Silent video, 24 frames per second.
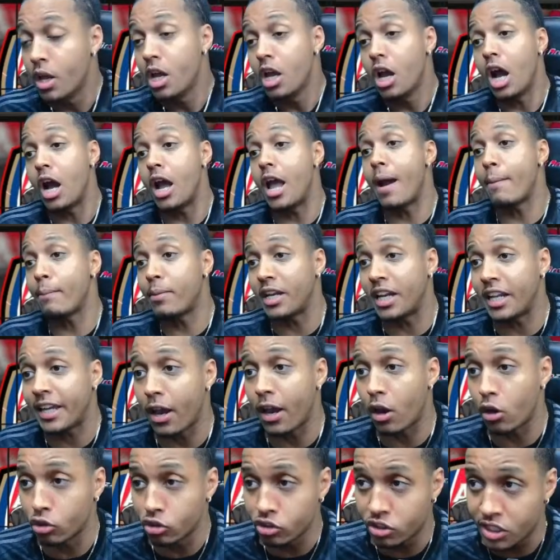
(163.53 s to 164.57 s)
I am going to get
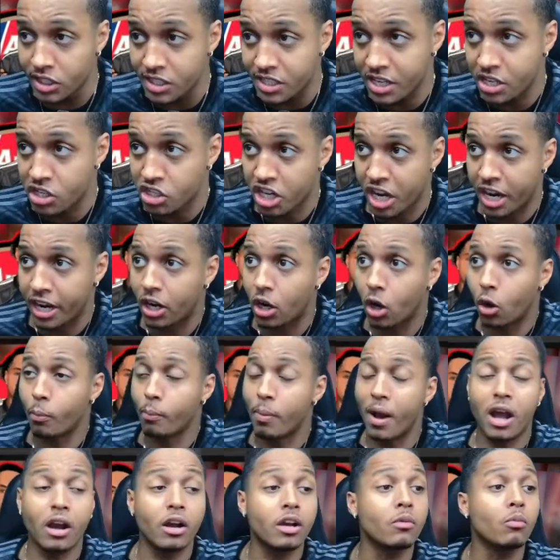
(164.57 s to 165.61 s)
onto Zinchenko.
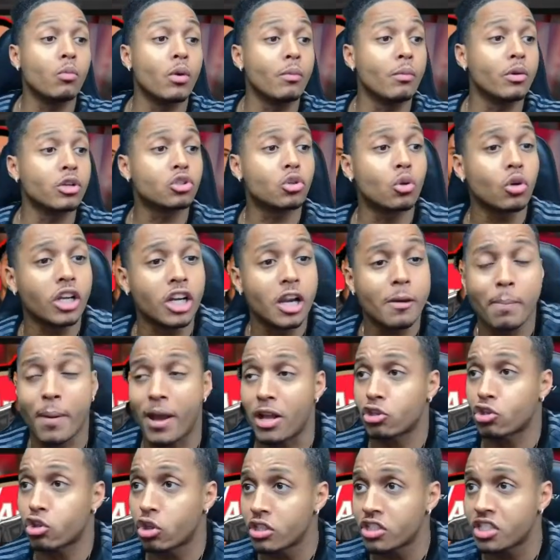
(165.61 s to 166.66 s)
But when we're talking
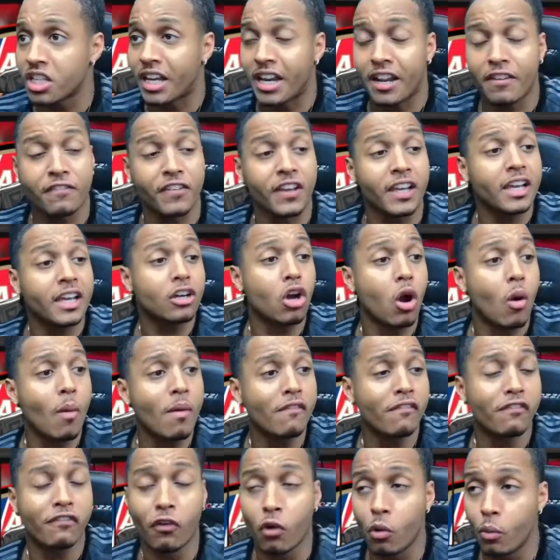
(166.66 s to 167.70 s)
about Trossard, I think going
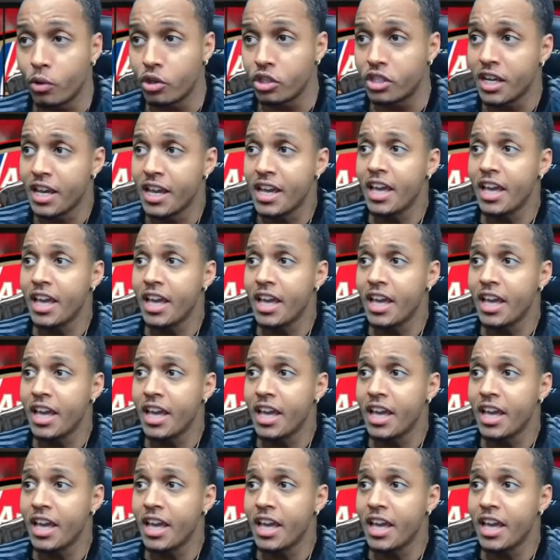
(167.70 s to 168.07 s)
forward,